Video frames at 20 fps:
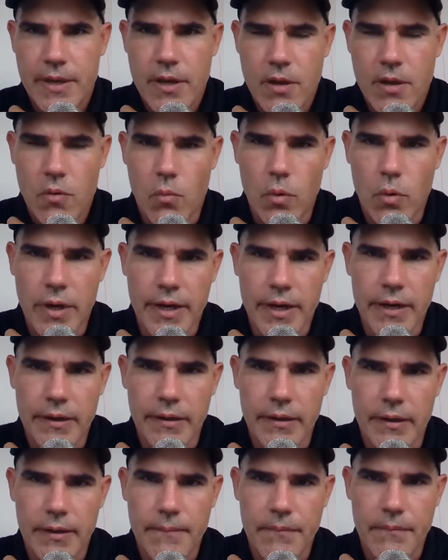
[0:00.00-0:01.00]

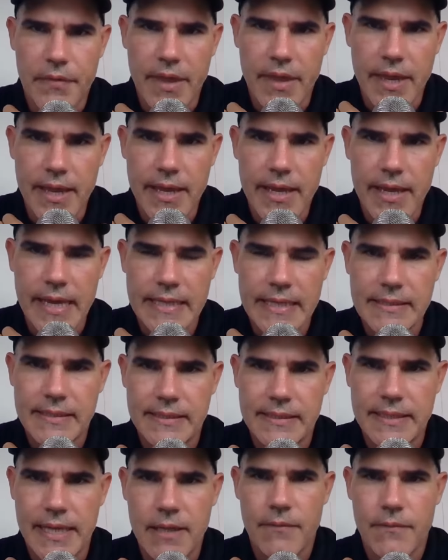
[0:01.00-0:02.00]
where they,
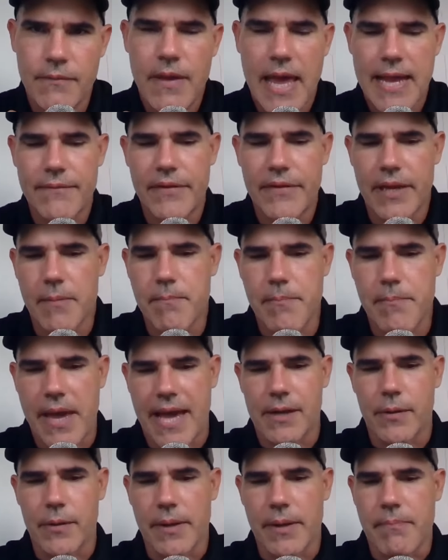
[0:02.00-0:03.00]
instead of having a
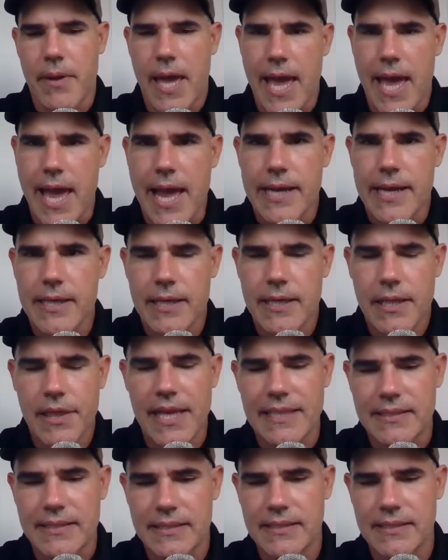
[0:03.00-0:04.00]
battery pack
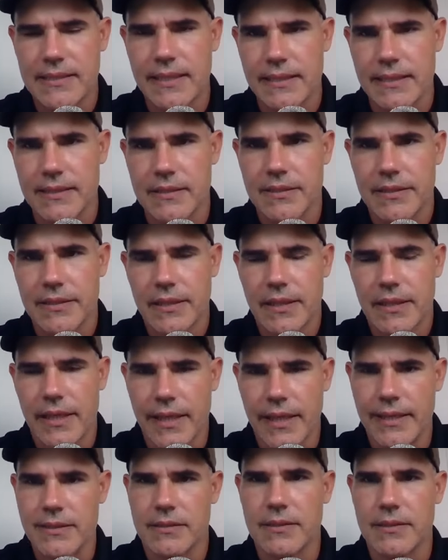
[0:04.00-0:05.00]
that sits
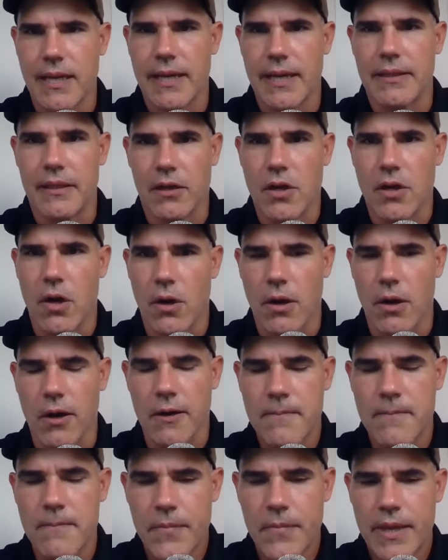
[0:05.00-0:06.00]
inside the
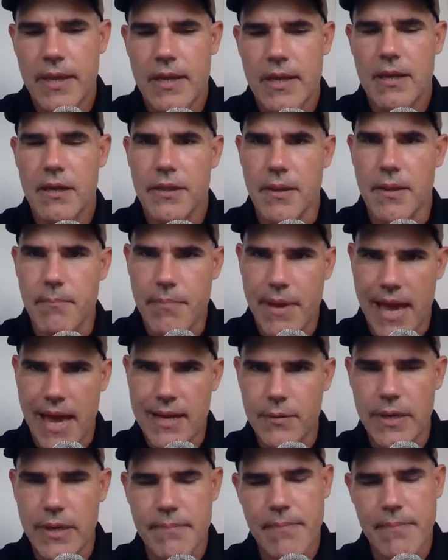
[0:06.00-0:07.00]
car, the
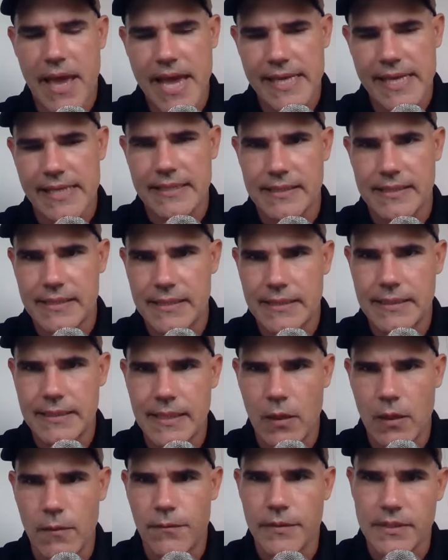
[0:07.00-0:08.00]
battery pack
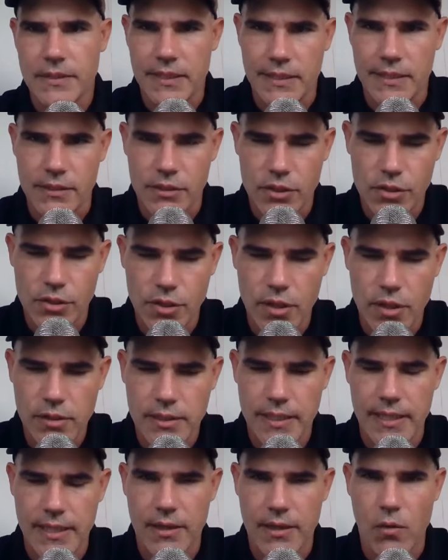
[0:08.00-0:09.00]
itself is
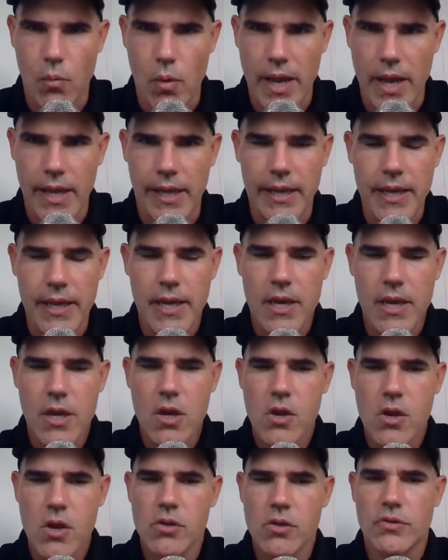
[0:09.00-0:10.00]
constructed in a way
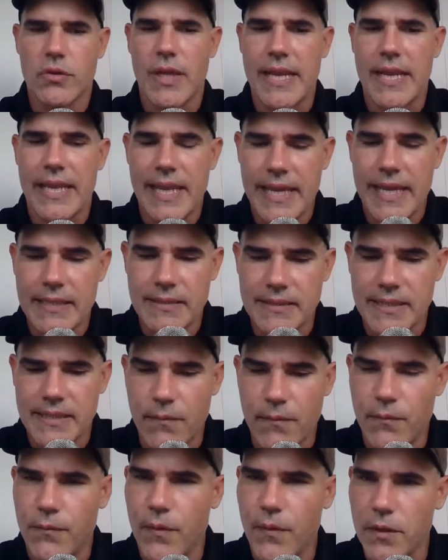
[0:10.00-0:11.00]
so that it's
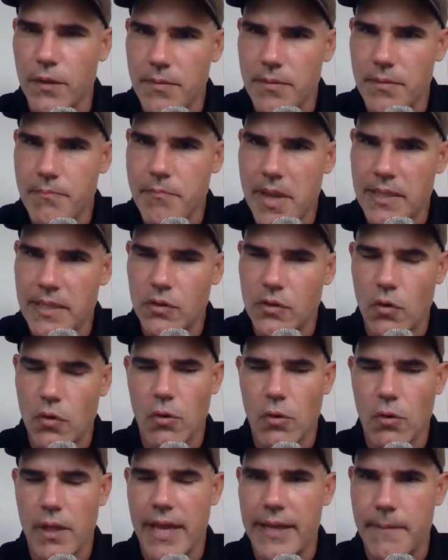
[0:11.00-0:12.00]
a
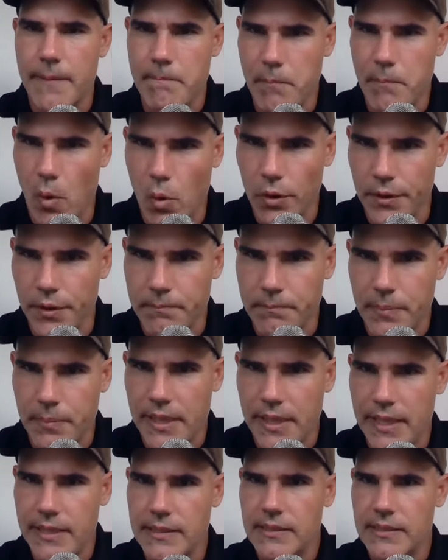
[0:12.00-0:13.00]
fundamental and important
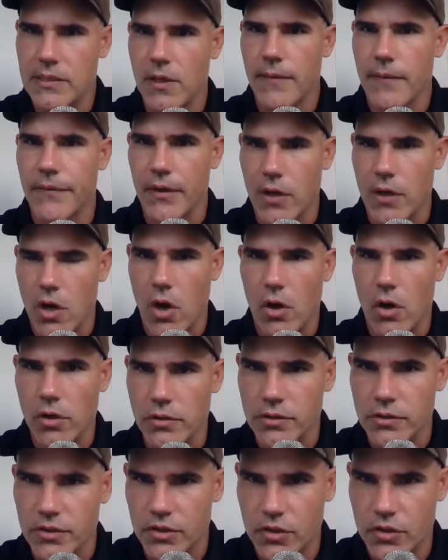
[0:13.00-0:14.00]
piece of the
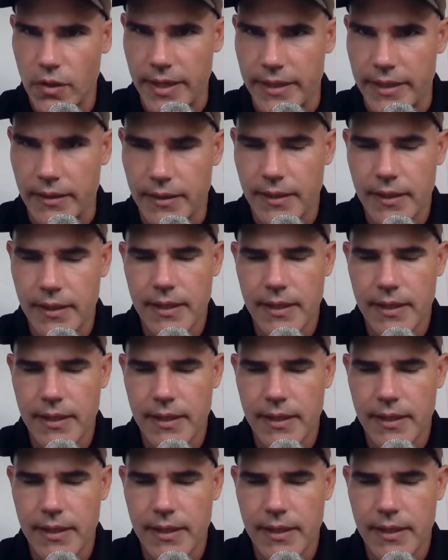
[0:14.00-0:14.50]
car's strength.